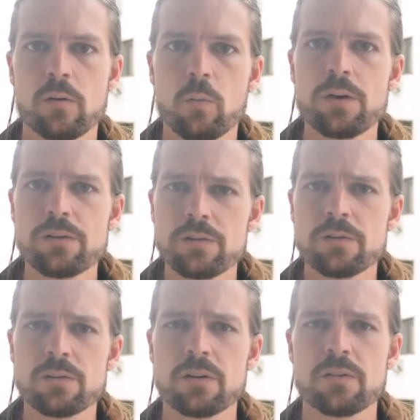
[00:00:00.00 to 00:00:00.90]
what you
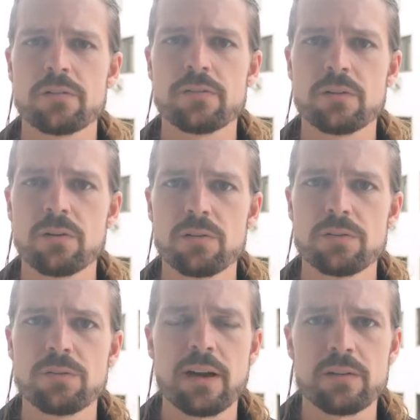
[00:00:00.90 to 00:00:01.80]
deserve or
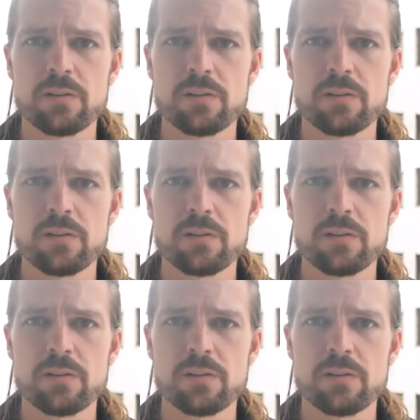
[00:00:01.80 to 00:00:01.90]
do not